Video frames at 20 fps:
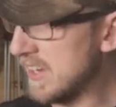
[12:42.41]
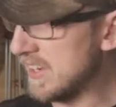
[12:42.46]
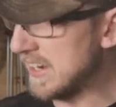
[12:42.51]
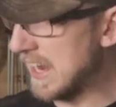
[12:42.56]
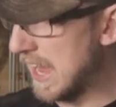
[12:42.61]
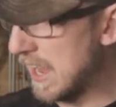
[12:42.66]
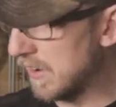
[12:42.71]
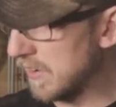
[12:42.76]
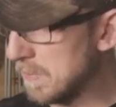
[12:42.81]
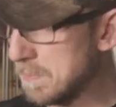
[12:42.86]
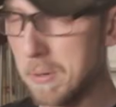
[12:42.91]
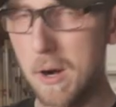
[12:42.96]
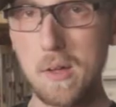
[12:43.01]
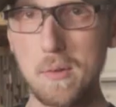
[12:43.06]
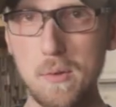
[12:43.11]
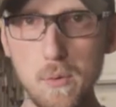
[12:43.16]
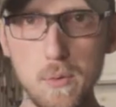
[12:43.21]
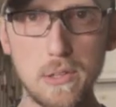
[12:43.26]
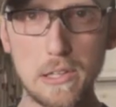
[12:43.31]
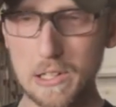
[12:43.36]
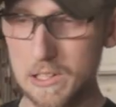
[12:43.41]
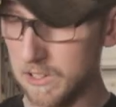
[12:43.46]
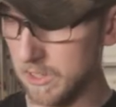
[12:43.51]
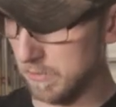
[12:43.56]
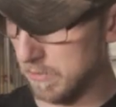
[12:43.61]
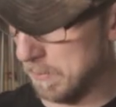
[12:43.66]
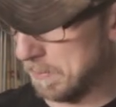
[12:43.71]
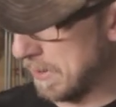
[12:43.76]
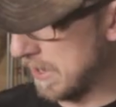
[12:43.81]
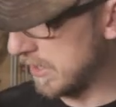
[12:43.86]
Now, it probably would look a
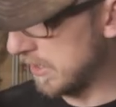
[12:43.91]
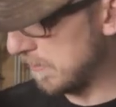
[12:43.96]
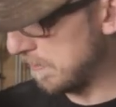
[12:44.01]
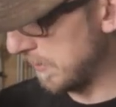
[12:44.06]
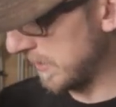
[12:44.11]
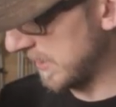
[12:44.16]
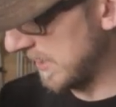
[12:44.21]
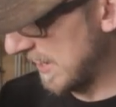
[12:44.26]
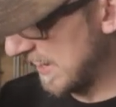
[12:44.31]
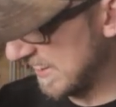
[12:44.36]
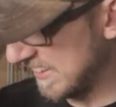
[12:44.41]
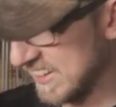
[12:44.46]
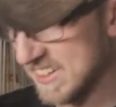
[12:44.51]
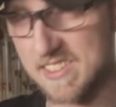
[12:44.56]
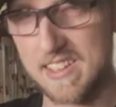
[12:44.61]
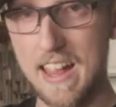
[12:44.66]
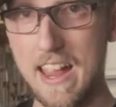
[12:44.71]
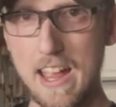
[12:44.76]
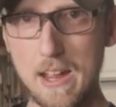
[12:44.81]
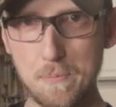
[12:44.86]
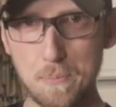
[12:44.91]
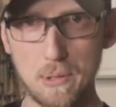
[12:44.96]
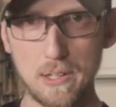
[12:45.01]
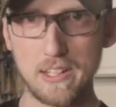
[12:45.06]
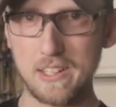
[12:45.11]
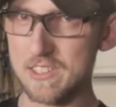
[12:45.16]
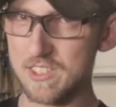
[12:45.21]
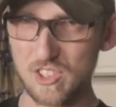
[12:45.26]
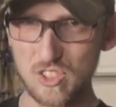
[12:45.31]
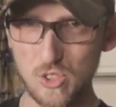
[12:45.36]
little bit better, but again, it's a hand
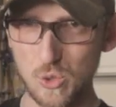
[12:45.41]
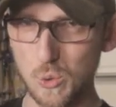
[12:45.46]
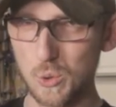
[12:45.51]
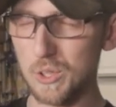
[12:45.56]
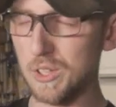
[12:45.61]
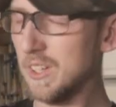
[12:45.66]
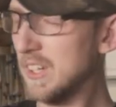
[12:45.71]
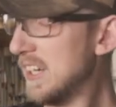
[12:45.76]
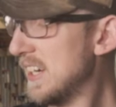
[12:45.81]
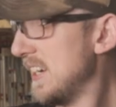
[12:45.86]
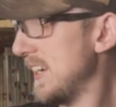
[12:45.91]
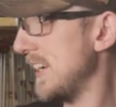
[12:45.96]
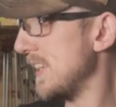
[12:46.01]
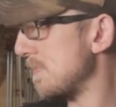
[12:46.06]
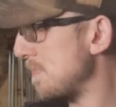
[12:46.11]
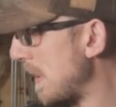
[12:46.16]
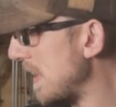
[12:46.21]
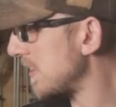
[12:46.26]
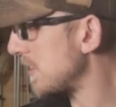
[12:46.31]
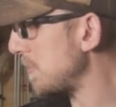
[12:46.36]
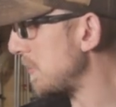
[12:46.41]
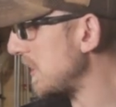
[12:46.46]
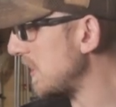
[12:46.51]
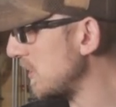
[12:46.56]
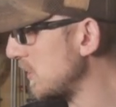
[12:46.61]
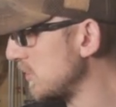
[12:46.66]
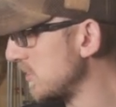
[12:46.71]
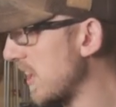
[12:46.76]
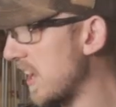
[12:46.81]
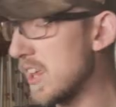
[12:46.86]
plane, it's a tool, it's meant to be
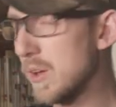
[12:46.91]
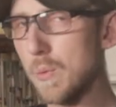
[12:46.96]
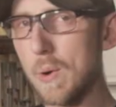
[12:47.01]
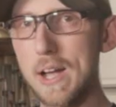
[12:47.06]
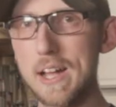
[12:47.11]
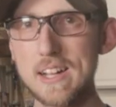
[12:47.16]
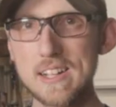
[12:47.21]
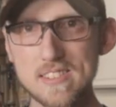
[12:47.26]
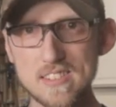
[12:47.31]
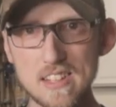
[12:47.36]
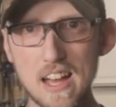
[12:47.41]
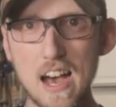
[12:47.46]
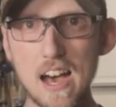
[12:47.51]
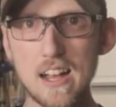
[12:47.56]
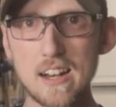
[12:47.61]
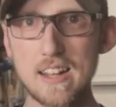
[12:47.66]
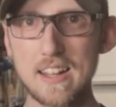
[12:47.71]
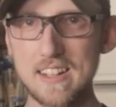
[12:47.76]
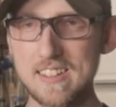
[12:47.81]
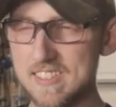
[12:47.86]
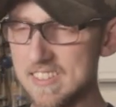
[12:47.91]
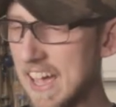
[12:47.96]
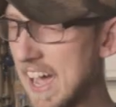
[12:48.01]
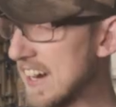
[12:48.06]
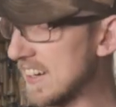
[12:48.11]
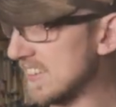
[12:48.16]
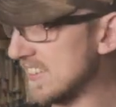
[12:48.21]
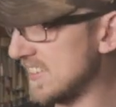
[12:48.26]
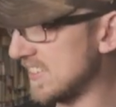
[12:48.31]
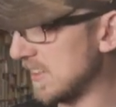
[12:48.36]
used anyway. It's not
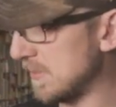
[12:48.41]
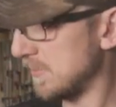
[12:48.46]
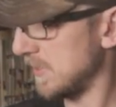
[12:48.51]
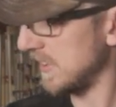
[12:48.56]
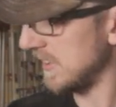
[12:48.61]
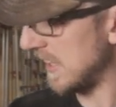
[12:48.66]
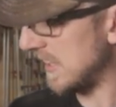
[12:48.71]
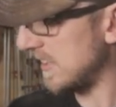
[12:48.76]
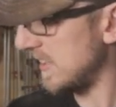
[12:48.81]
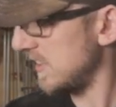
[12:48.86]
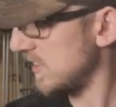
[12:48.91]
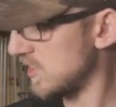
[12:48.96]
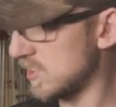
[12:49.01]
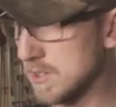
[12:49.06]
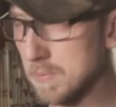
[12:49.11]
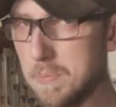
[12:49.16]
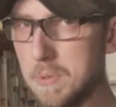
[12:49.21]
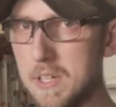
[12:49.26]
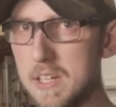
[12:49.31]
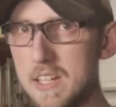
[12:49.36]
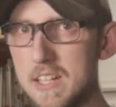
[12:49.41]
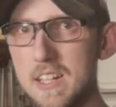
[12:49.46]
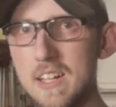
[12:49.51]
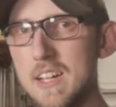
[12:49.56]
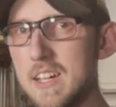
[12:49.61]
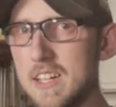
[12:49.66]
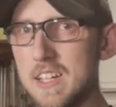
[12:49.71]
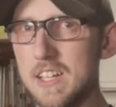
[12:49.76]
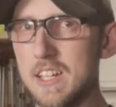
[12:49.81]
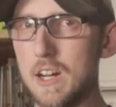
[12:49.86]
exactly something that needs to be,
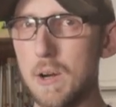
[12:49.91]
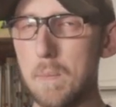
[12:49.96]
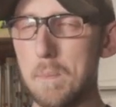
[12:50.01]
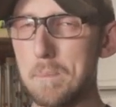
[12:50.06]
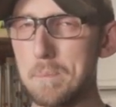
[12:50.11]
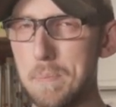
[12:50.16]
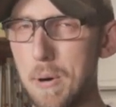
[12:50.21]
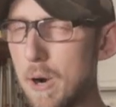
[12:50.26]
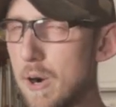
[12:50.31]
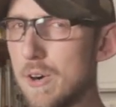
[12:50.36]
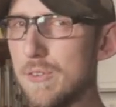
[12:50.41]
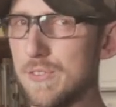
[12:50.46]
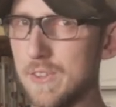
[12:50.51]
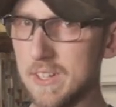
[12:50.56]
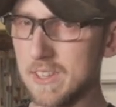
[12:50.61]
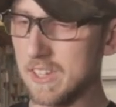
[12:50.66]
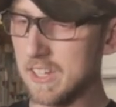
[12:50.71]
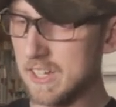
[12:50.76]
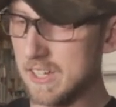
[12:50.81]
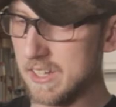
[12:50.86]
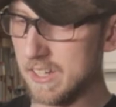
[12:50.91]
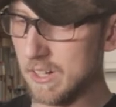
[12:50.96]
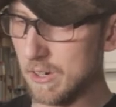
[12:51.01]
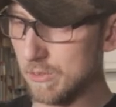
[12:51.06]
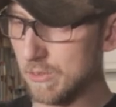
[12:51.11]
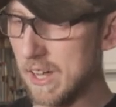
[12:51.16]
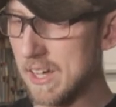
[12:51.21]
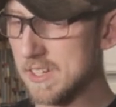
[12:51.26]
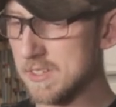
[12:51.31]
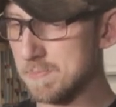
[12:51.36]
you know, perfectly, you know,
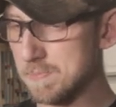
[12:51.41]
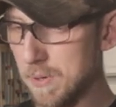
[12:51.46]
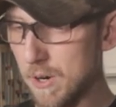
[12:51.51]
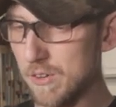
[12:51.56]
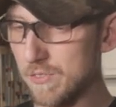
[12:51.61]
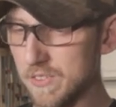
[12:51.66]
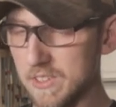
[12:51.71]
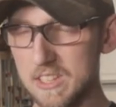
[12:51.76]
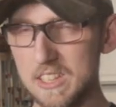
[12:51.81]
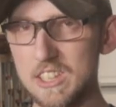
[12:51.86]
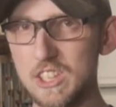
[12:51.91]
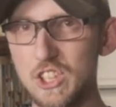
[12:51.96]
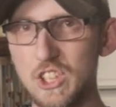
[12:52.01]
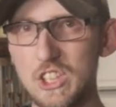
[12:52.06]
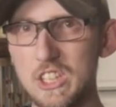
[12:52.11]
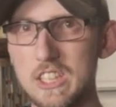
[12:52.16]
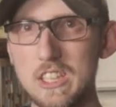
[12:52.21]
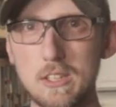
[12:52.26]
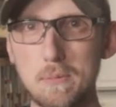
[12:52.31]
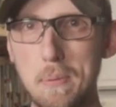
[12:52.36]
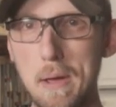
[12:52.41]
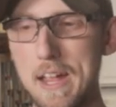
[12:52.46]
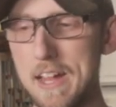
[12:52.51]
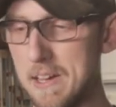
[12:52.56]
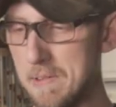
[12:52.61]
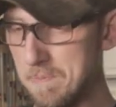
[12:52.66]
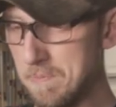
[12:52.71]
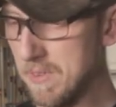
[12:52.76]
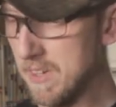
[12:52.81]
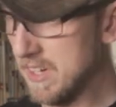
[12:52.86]
nice, perfectly sheened
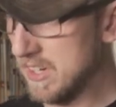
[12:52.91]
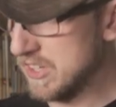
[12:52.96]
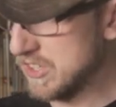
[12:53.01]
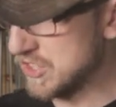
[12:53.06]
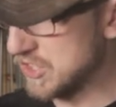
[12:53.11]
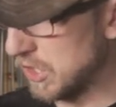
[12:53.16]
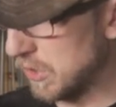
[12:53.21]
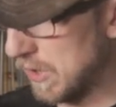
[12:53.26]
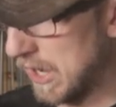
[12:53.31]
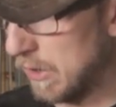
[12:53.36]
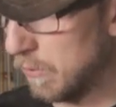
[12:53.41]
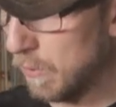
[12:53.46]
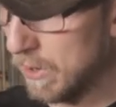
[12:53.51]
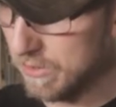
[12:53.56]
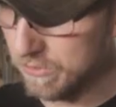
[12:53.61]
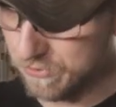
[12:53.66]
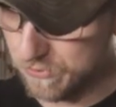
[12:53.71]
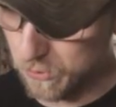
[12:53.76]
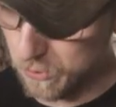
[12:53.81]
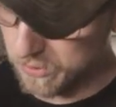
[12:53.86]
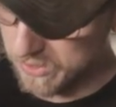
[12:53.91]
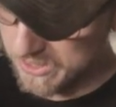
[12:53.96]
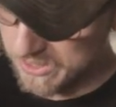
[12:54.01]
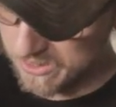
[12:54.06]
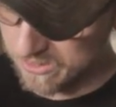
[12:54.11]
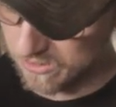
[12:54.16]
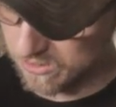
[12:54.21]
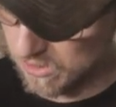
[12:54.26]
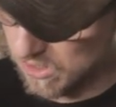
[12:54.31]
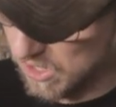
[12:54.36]
paint. So I went for a
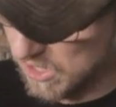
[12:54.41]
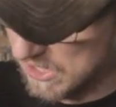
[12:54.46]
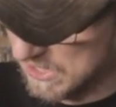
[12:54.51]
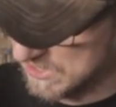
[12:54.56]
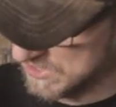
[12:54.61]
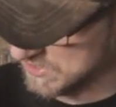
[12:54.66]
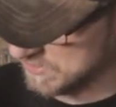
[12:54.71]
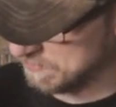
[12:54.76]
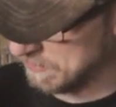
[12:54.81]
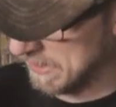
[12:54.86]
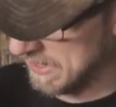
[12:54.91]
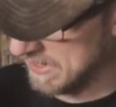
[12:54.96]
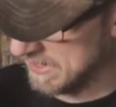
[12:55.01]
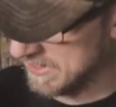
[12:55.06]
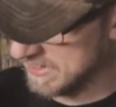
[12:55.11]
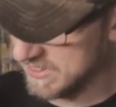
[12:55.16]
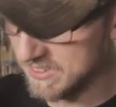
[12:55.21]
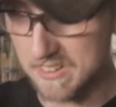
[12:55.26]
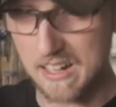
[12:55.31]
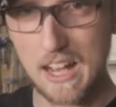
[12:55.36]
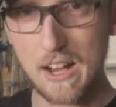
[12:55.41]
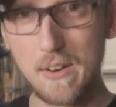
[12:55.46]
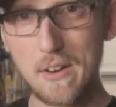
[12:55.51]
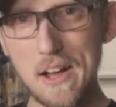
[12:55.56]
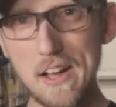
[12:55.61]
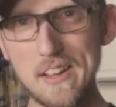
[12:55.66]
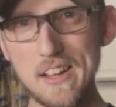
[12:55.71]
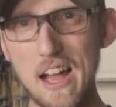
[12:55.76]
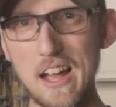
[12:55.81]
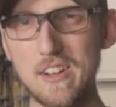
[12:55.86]
gloss paint. Now,
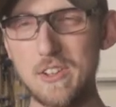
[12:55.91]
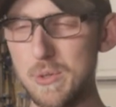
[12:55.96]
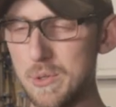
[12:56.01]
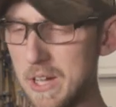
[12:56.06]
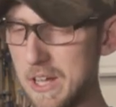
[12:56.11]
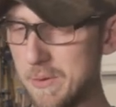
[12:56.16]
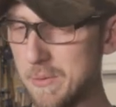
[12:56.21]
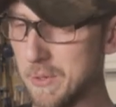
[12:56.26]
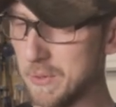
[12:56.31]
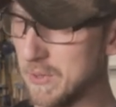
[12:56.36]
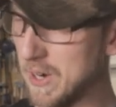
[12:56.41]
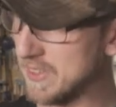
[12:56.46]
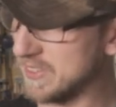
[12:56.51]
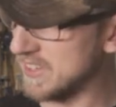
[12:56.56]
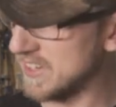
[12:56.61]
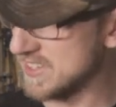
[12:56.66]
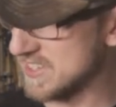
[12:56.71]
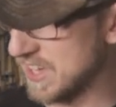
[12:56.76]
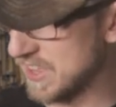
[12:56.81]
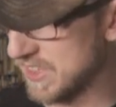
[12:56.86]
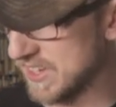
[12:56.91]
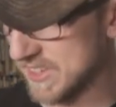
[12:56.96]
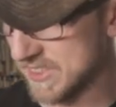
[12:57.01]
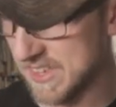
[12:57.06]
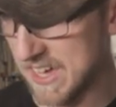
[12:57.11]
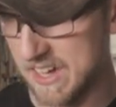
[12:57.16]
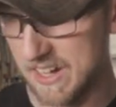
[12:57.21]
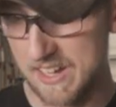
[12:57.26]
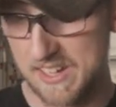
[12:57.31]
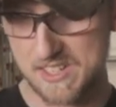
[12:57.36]
I, I do kind of regret this. I think
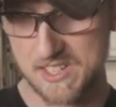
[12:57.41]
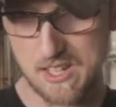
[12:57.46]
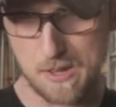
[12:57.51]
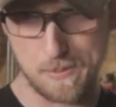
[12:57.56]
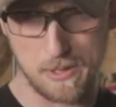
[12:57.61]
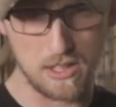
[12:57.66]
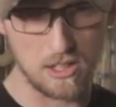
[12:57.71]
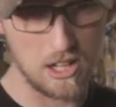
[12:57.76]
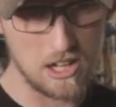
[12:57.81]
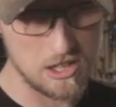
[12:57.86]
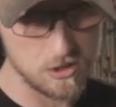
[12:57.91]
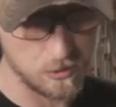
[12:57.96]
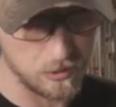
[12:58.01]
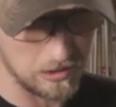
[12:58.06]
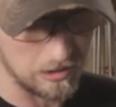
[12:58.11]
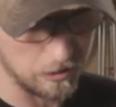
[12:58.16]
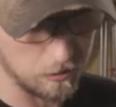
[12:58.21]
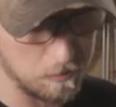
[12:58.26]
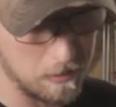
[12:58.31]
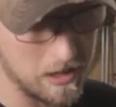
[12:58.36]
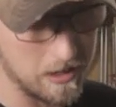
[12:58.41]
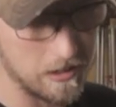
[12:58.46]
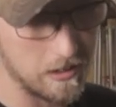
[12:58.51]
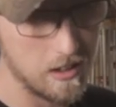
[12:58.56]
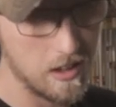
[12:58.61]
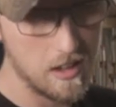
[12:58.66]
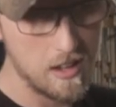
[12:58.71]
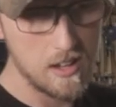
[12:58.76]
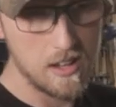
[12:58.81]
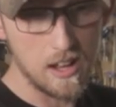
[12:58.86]
that a semi-gloss would have looked
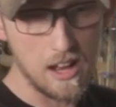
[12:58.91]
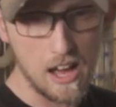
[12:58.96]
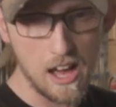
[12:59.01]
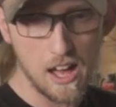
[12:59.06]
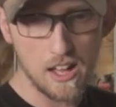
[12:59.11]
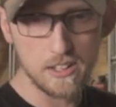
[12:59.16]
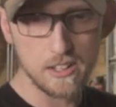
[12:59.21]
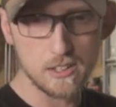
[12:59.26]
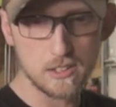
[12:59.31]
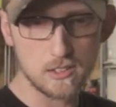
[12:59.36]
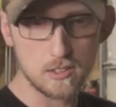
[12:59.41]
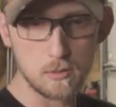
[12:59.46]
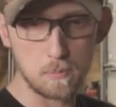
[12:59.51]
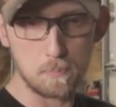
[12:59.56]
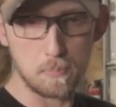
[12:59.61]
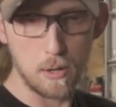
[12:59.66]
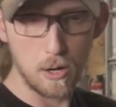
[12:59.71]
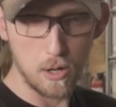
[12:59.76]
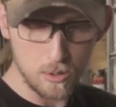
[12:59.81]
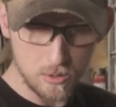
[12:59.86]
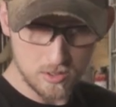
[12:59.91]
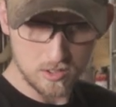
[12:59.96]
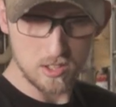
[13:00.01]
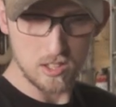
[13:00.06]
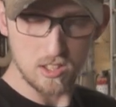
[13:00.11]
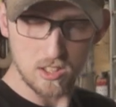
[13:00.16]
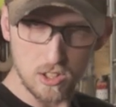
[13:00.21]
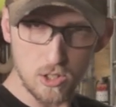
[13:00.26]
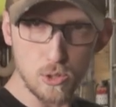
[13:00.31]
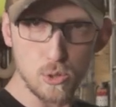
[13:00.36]
better. Uh, you're supposed to
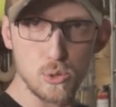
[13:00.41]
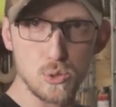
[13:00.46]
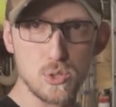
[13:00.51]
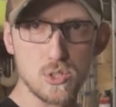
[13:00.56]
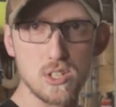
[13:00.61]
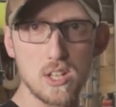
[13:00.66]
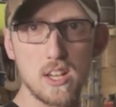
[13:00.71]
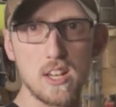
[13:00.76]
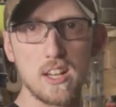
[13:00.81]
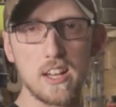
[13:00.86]
use